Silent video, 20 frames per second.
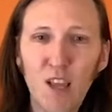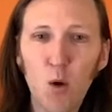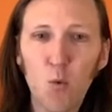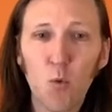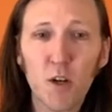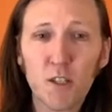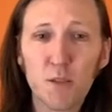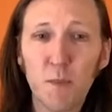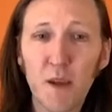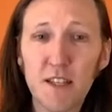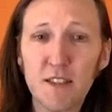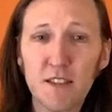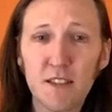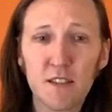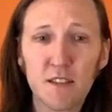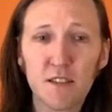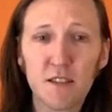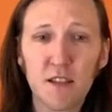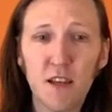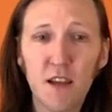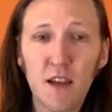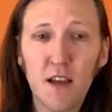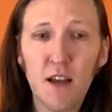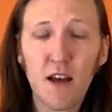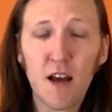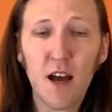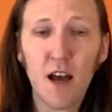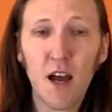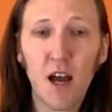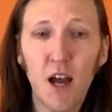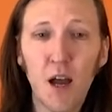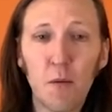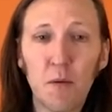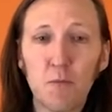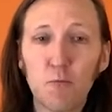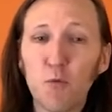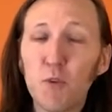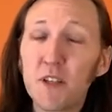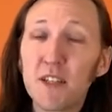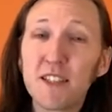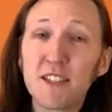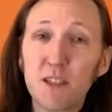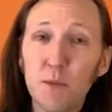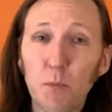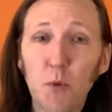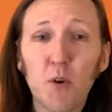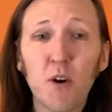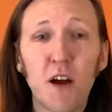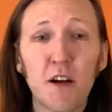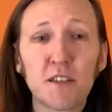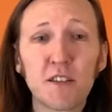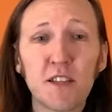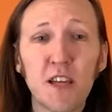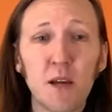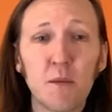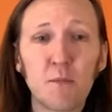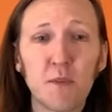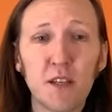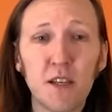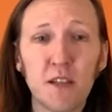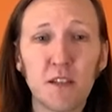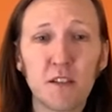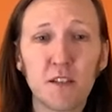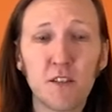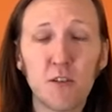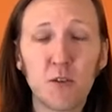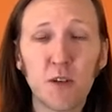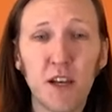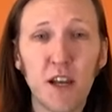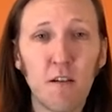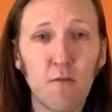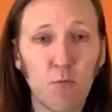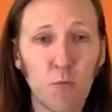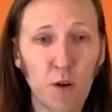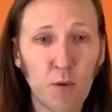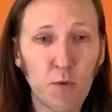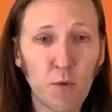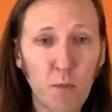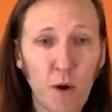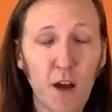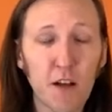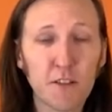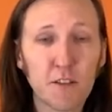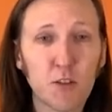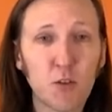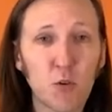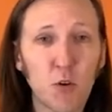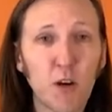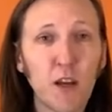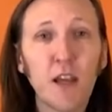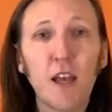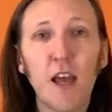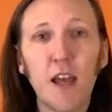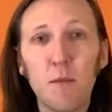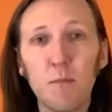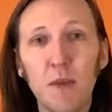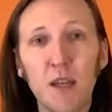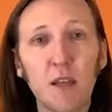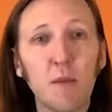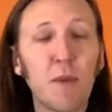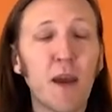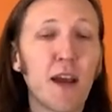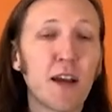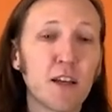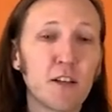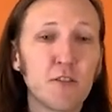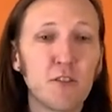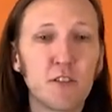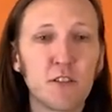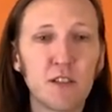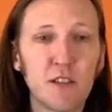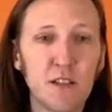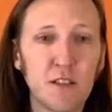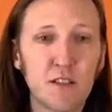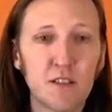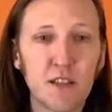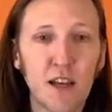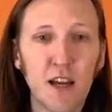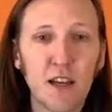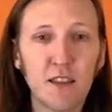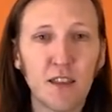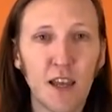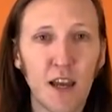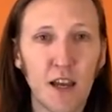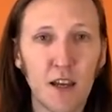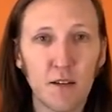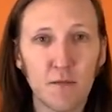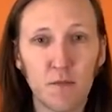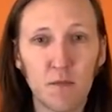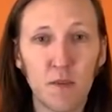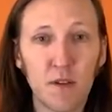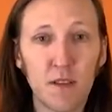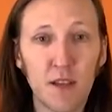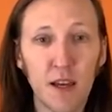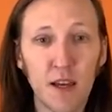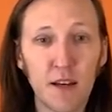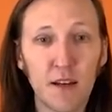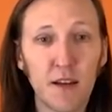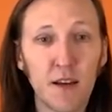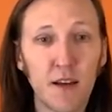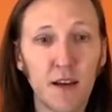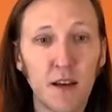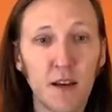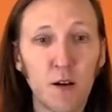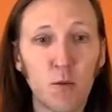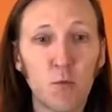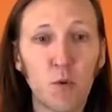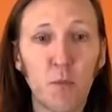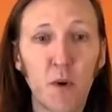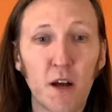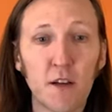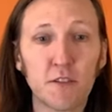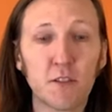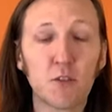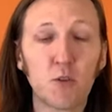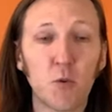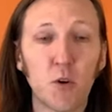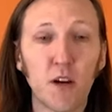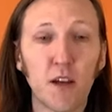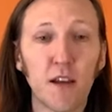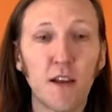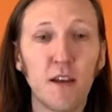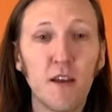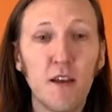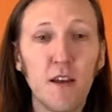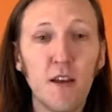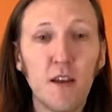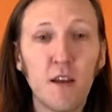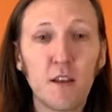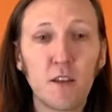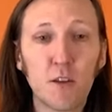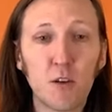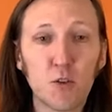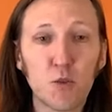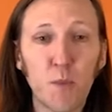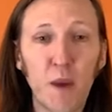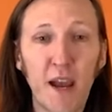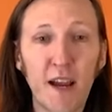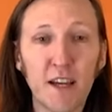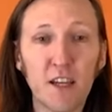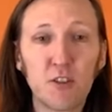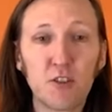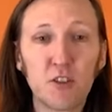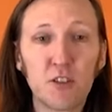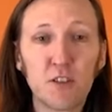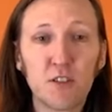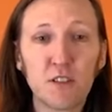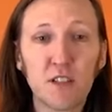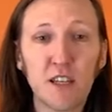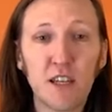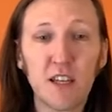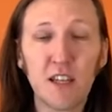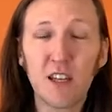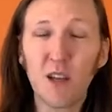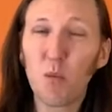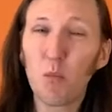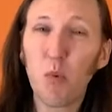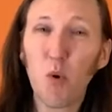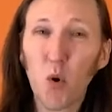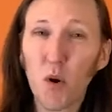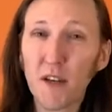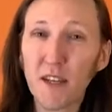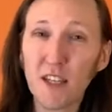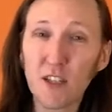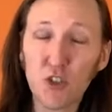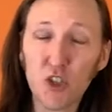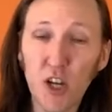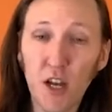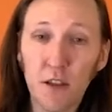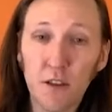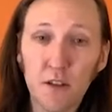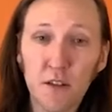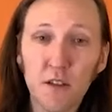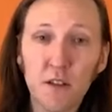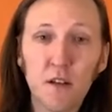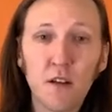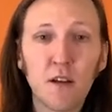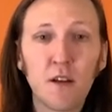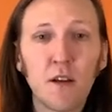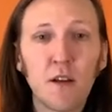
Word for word: Workspaces, really simple concept. It's you can have one repository and many packages inside that repository. Those packages can import each other.